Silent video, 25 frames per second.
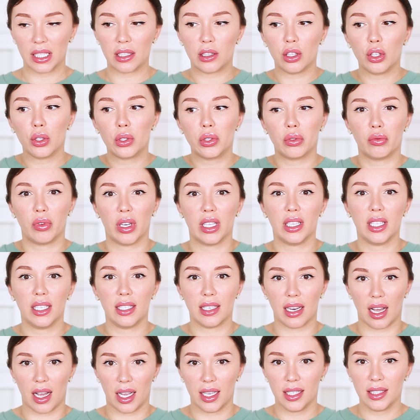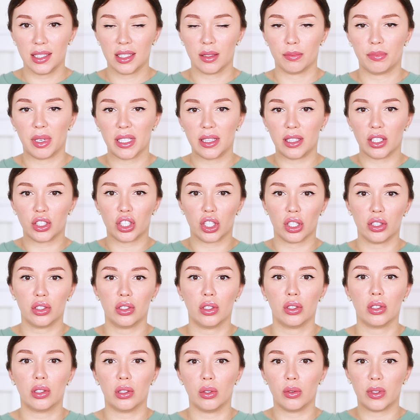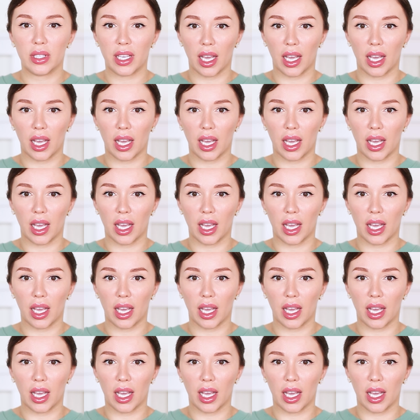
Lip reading: it looked really nice, but the Justin Clue